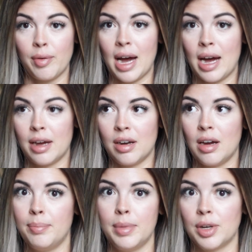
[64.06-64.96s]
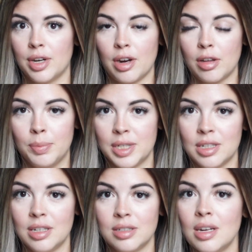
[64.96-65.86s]
had $1 million
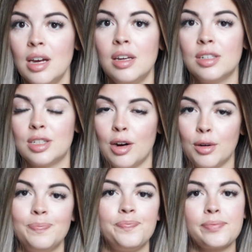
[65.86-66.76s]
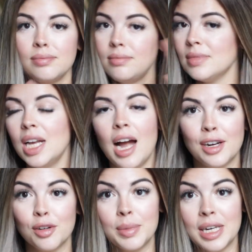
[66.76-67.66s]
business. So I
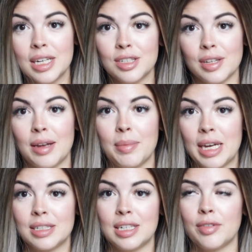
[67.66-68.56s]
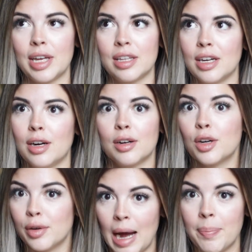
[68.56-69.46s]
don't mean it to like make it sound like they're
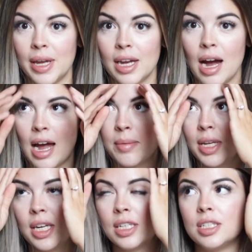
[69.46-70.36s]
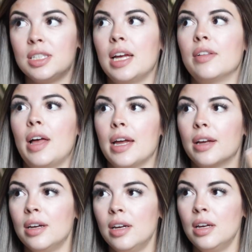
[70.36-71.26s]
crappy. I mean it to say
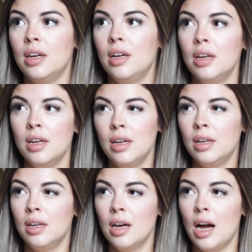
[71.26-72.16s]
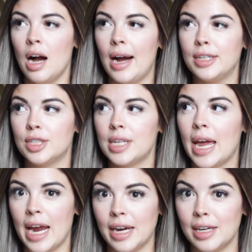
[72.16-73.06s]
like I just
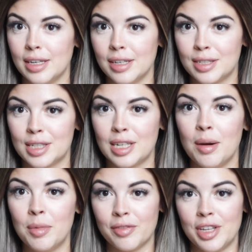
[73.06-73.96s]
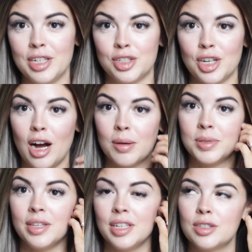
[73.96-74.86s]
hated some of these jobs,
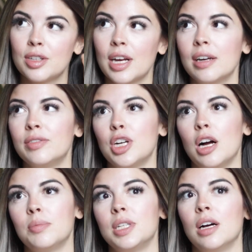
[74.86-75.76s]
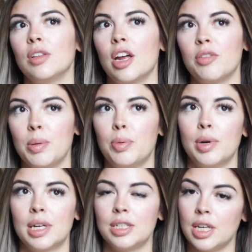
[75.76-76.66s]
and these are the kind of jobs that a lot of people
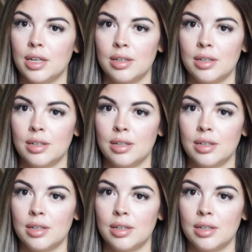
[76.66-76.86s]
would